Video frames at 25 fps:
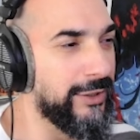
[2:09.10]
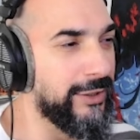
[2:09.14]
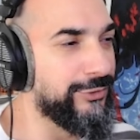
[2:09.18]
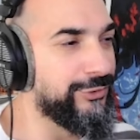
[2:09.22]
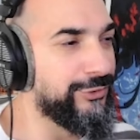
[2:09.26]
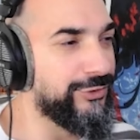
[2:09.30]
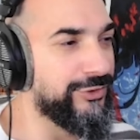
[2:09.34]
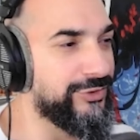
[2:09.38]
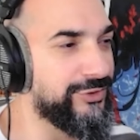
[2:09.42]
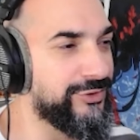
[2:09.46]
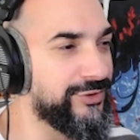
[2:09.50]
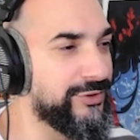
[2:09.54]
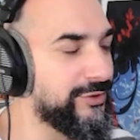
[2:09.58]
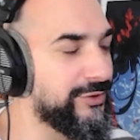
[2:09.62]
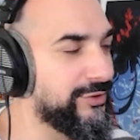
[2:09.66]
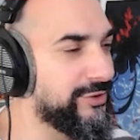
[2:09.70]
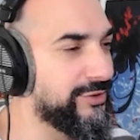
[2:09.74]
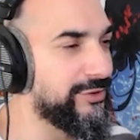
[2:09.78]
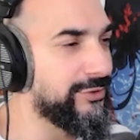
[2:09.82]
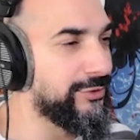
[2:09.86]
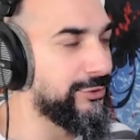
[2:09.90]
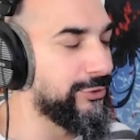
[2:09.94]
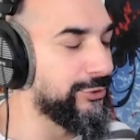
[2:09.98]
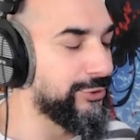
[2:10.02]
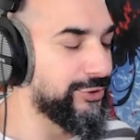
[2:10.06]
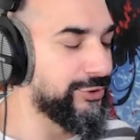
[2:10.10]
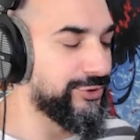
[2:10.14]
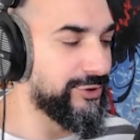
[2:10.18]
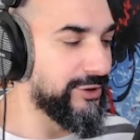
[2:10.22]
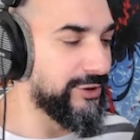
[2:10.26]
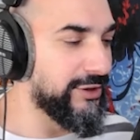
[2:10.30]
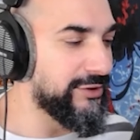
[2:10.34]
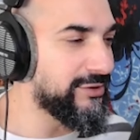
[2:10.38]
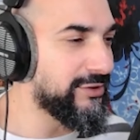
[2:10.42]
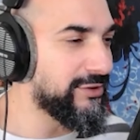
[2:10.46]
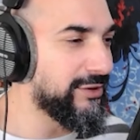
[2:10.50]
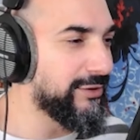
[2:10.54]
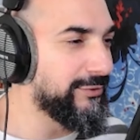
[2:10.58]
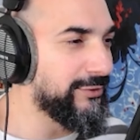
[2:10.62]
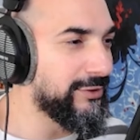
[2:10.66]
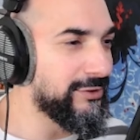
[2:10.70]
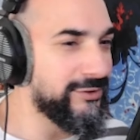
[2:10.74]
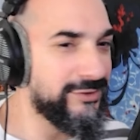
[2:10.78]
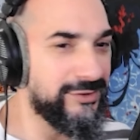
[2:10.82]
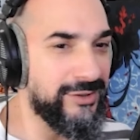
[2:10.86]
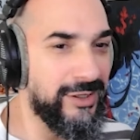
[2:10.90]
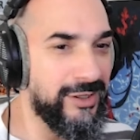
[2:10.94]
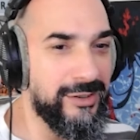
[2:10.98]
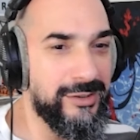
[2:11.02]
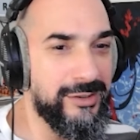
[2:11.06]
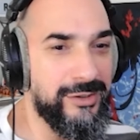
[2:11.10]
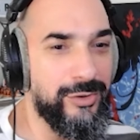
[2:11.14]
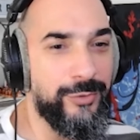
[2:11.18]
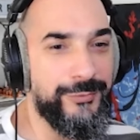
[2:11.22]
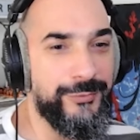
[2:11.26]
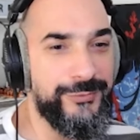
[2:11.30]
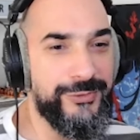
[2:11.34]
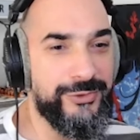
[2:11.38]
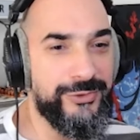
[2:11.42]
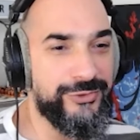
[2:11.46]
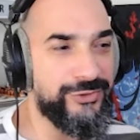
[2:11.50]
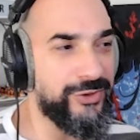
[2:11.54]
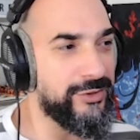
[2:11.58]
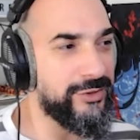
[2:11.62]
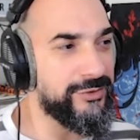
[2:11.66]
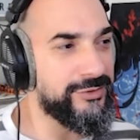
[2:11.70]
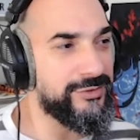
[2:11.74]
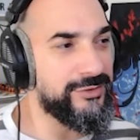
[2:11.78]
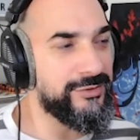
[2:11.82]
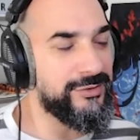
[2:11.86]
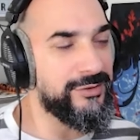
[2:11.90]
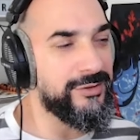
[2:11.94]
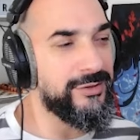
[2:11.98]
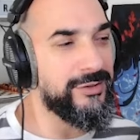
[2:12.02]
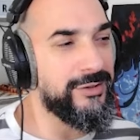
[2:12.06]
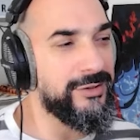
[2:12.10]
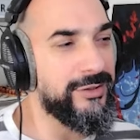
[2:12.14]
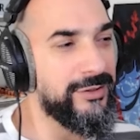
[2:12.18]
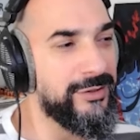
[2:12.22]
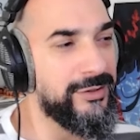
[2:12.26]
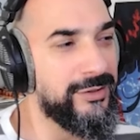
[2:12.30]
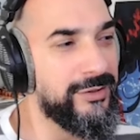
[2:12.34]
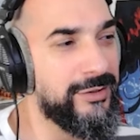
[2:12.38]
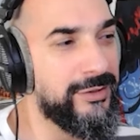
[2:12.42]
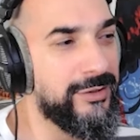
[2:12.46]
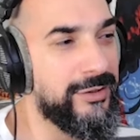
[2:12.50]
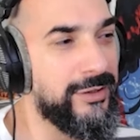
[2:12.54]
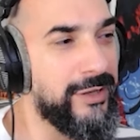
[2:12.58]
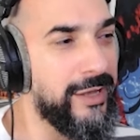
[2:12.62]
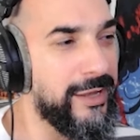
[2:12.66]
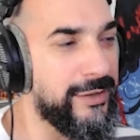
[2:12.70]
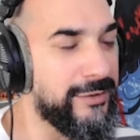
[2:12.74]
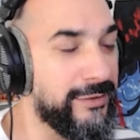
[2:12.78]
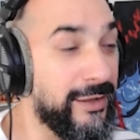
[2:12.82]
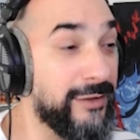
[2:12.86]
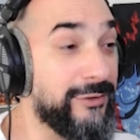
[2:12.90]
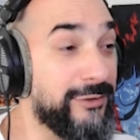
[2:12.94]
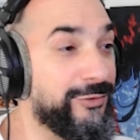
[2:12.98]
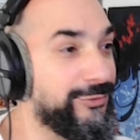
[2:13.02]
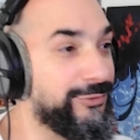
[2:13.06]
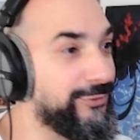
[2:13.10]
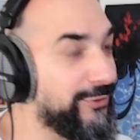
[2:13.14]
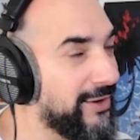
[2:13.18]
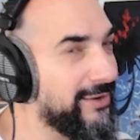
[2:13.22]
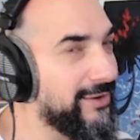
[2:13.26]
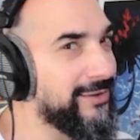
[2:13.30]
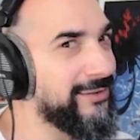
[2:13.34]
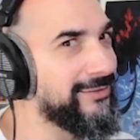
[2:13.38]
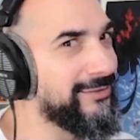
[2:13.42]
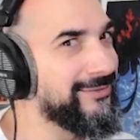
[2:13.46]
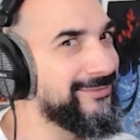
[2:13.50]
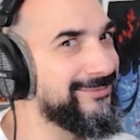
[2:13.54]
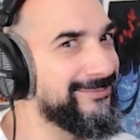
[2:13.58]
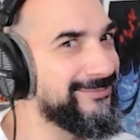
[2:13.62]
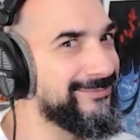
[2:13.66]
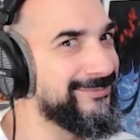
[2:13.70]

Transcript: It's just your stress levels are off the charts. And that's fun.